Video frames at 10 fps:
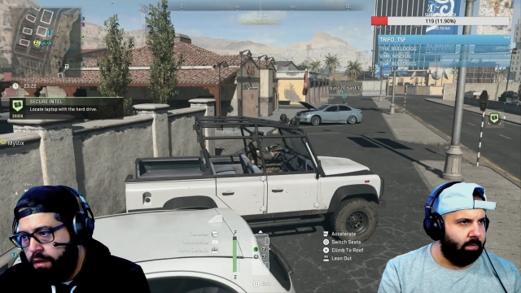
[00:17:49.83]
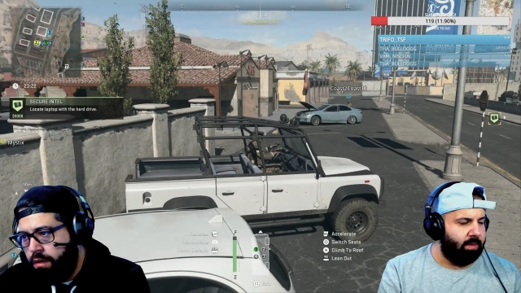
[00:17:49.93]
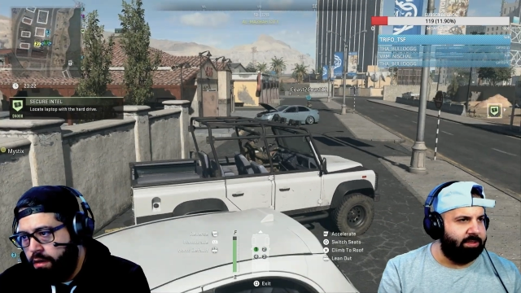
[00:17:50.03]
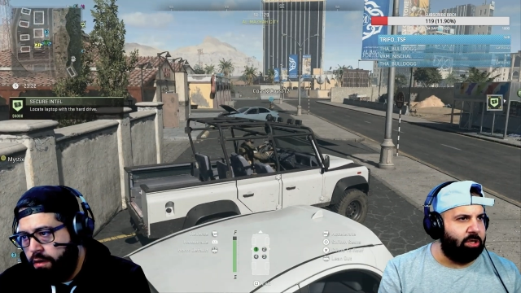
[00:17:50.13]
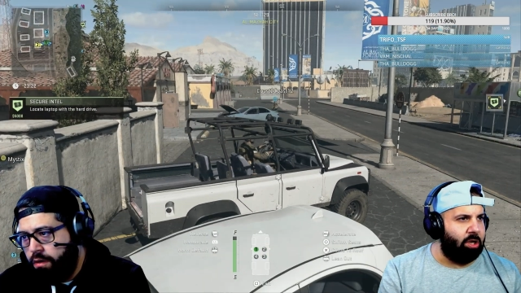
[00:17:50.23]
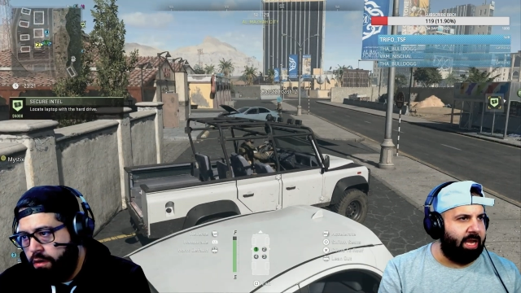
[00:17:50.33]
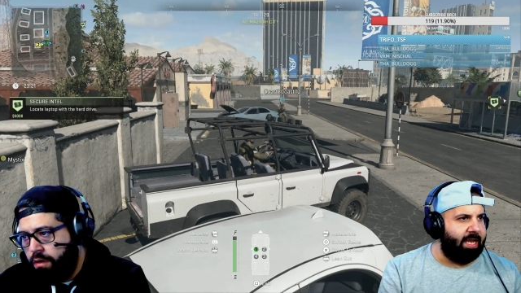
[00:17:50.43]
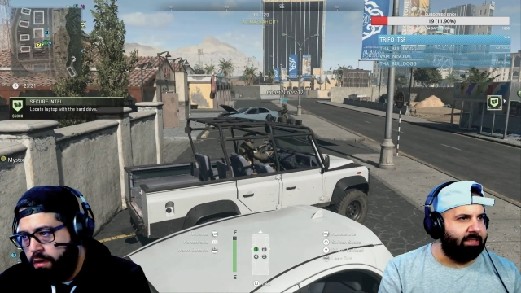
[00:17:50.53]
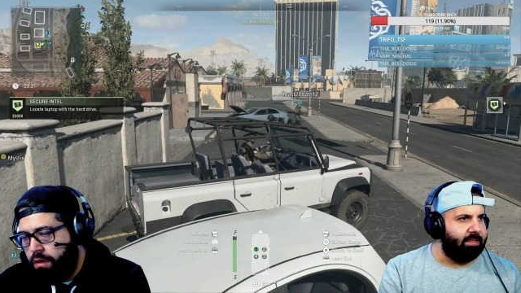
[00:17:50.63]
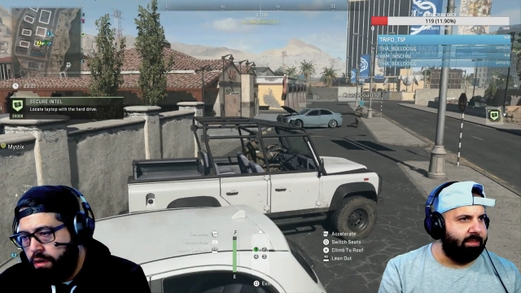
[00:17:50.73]
Speaker 1: Let's go,
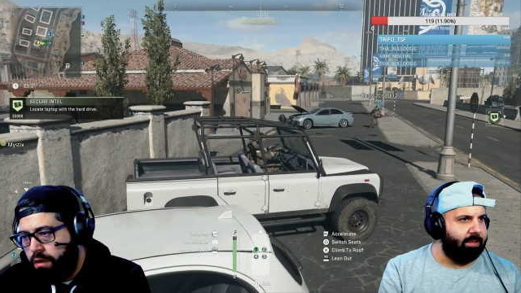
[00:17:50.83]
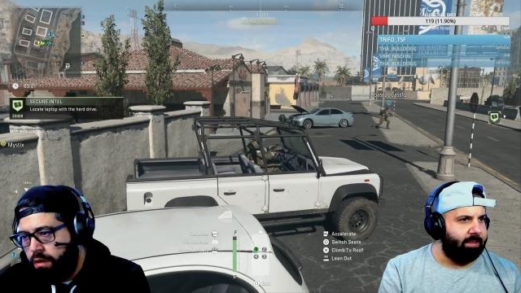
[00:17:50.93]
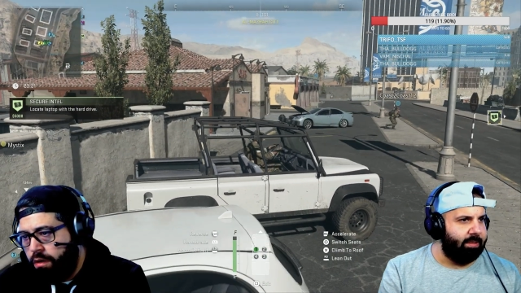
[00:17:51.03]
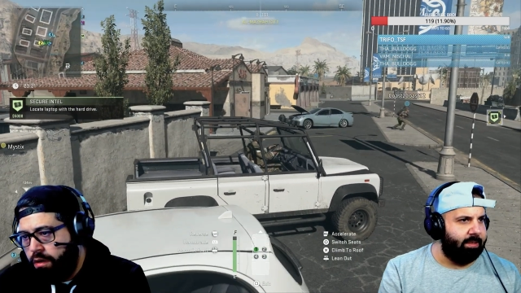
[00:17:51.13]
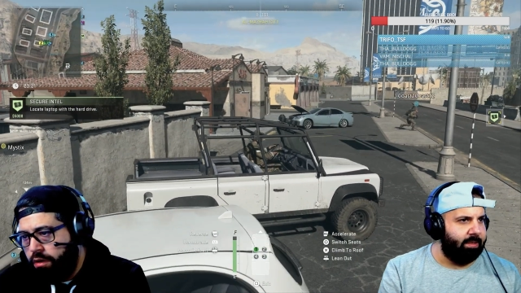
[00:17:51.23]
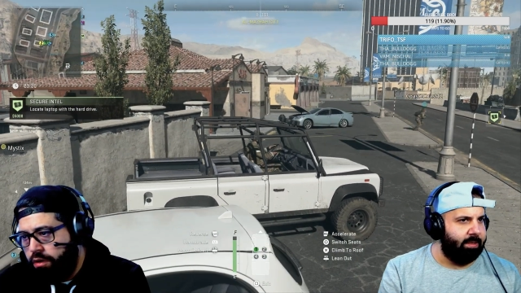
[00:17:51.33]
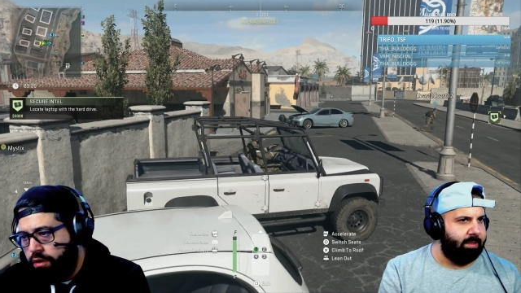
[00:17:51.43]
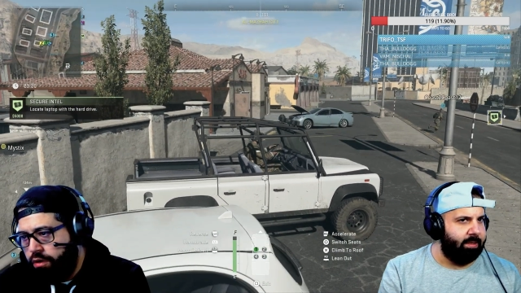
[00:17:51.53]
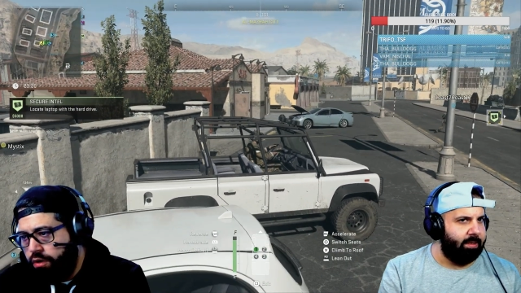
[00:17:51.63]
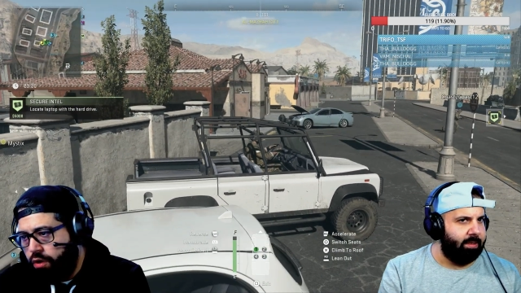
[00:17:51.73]
guys.
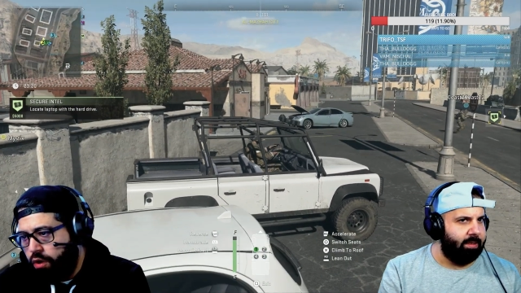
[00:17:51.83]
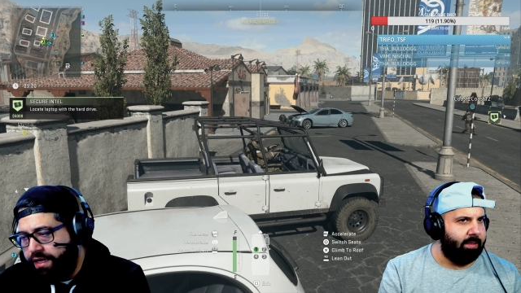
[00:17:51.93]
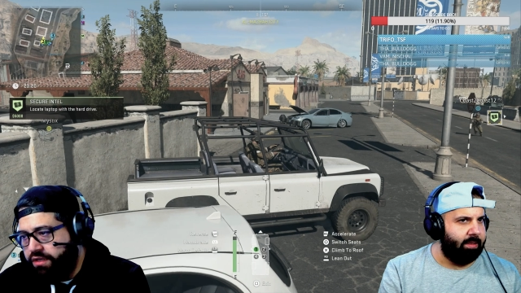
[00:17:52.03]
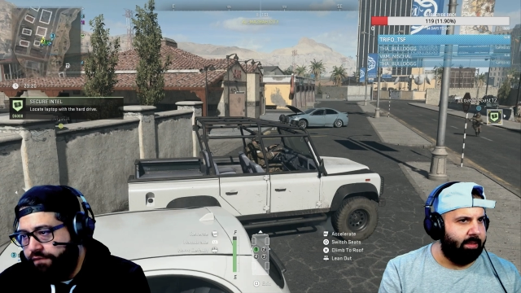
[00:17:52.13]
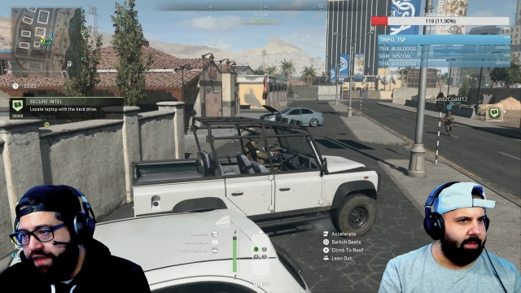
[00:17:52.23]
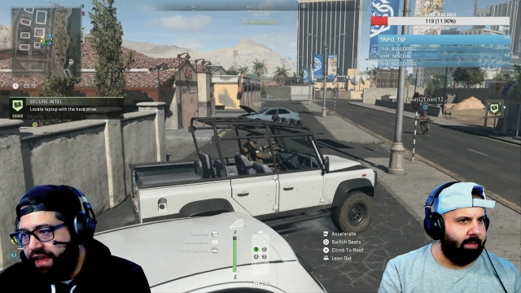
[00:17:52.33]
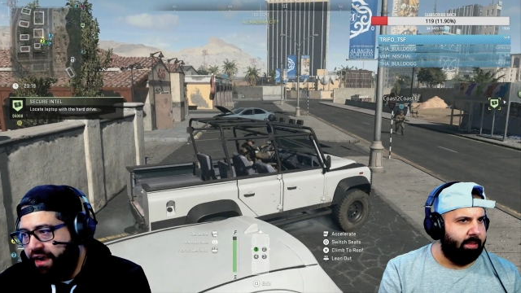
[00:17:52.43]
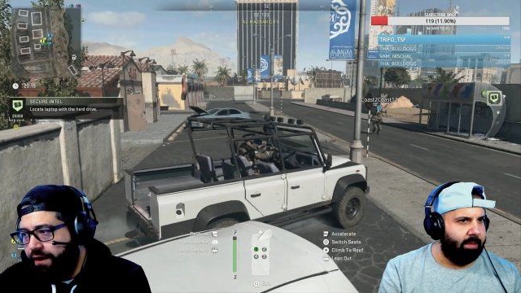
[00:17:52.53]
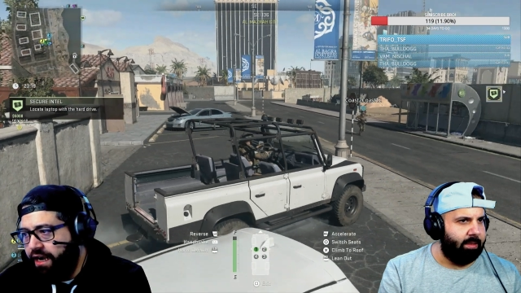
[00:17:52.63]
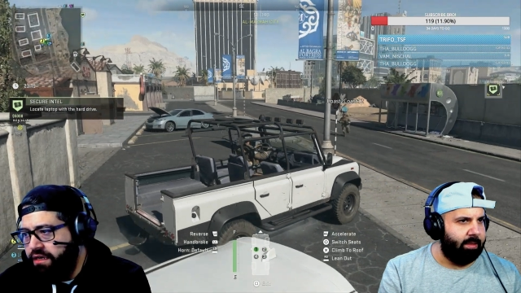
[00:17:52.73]
Oh, it's over
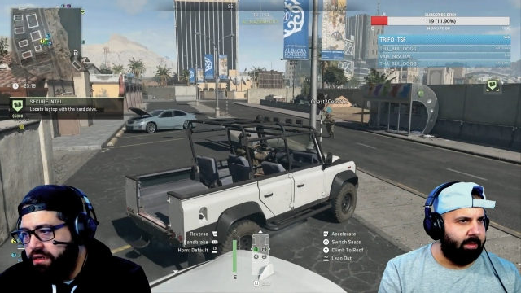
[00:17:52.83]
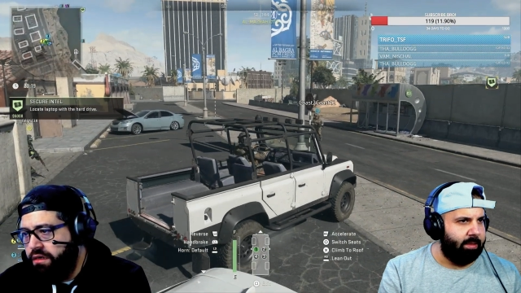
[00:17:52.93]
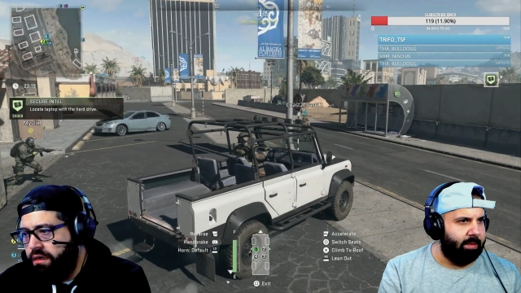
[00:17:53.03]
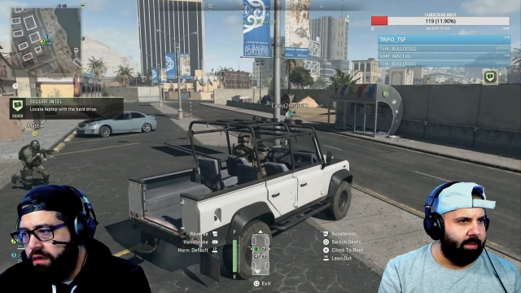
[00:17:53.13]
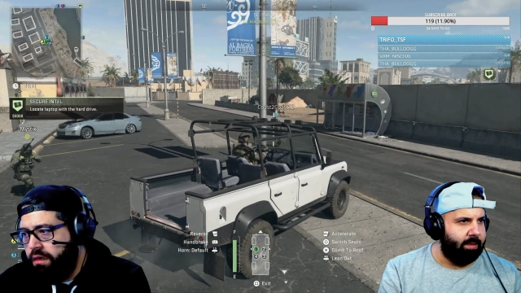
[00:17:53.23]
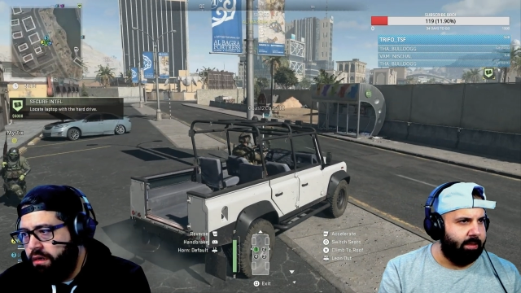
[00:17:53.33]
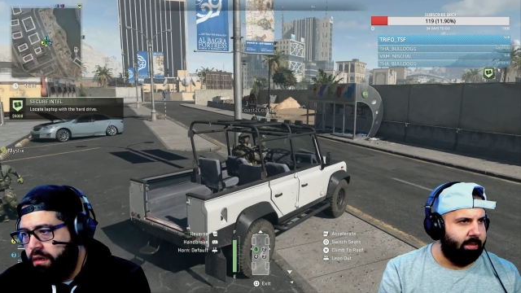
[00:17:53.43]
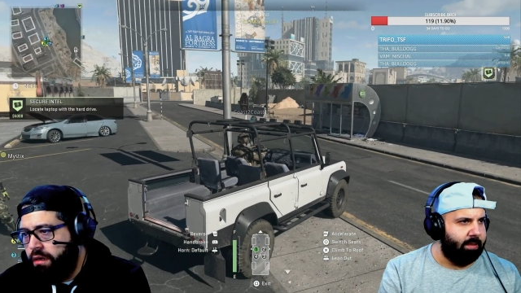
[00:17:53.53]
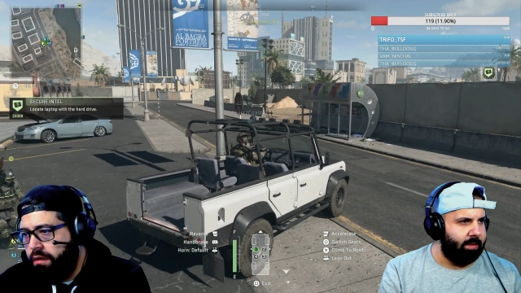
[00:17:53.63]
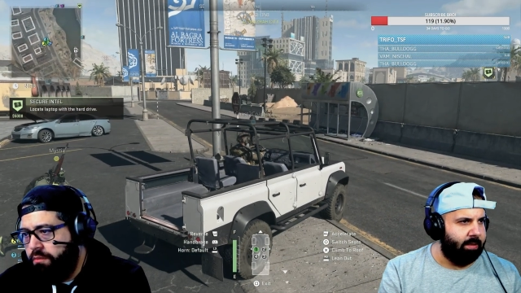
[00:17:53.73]
there, huh? Eh?
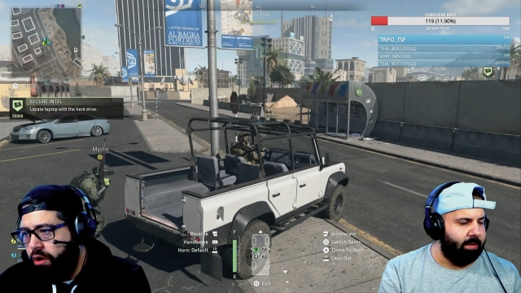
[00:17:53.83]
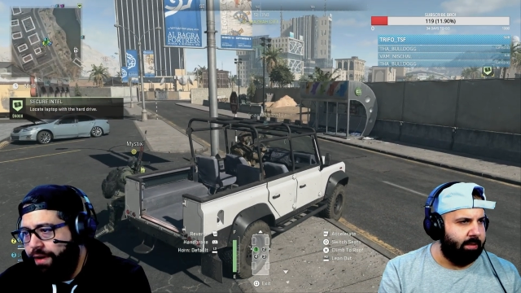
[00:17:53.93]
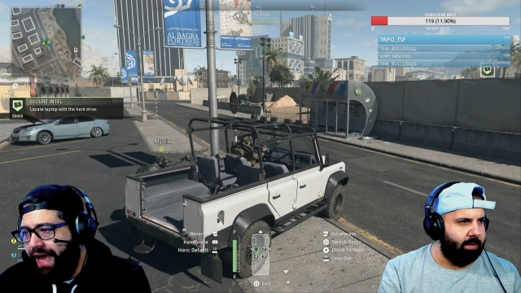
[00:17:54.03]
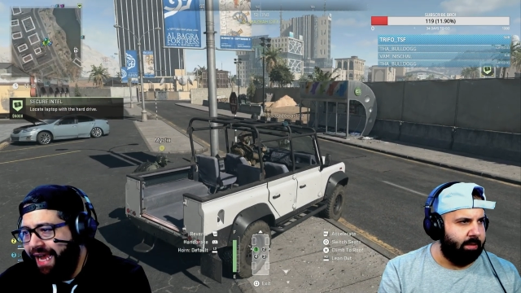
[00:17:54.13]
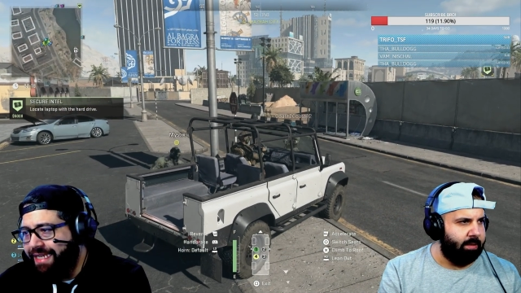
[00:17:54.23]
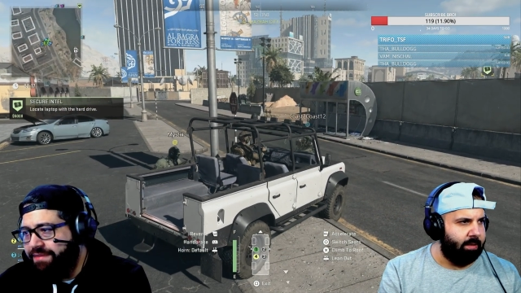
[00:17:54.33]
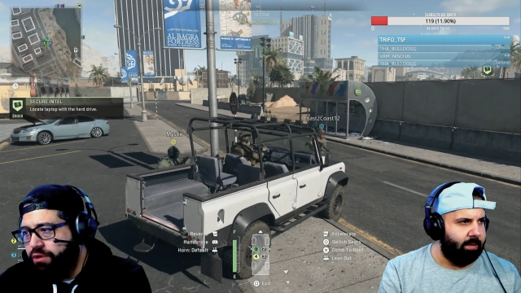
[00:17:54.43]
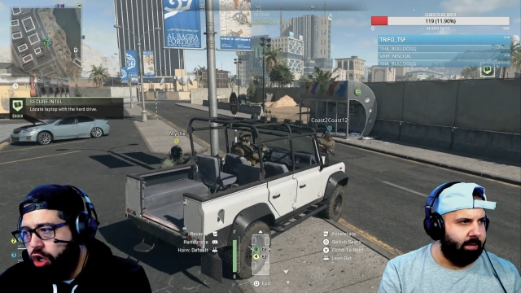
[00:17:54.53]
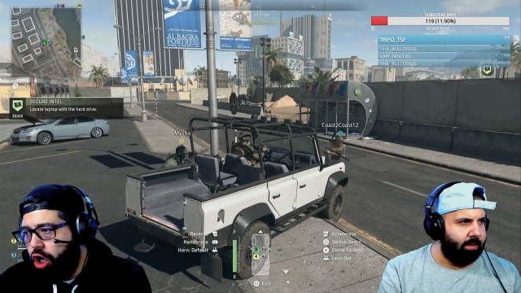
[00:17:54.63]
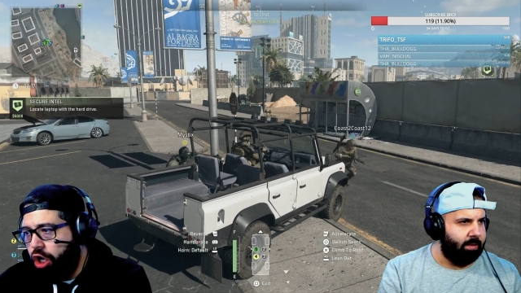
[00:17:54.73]
Where will I
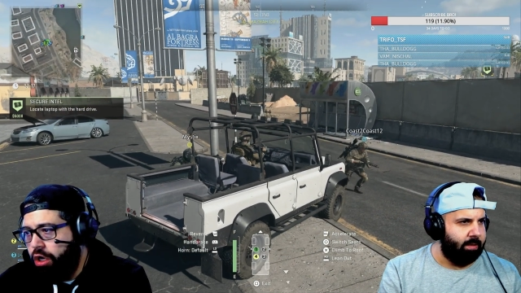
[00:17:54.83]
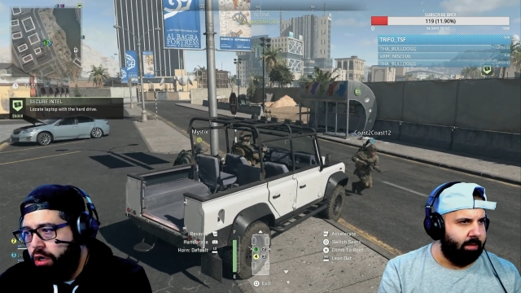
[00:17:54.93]
no.